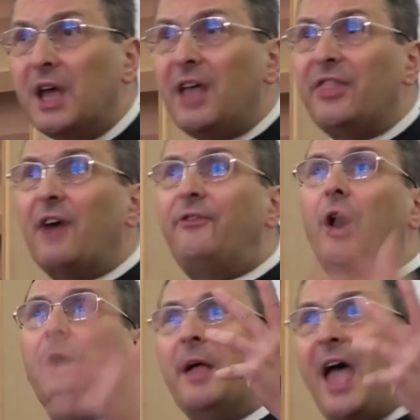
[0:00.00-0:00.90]
and
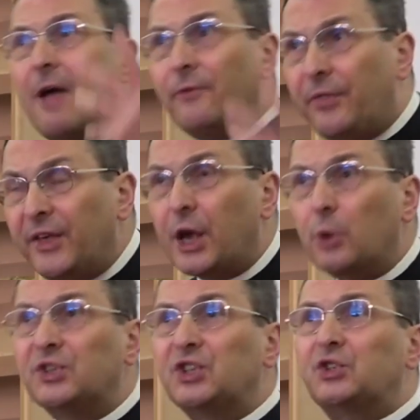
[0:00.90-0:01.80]
therefore everything
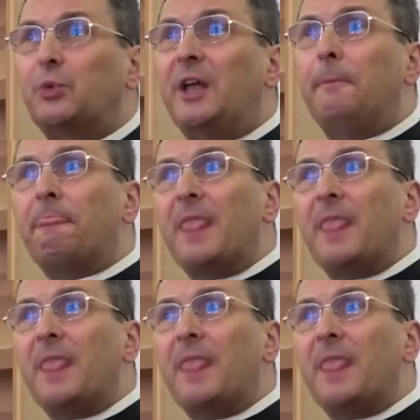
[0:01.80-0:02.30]
goes astray.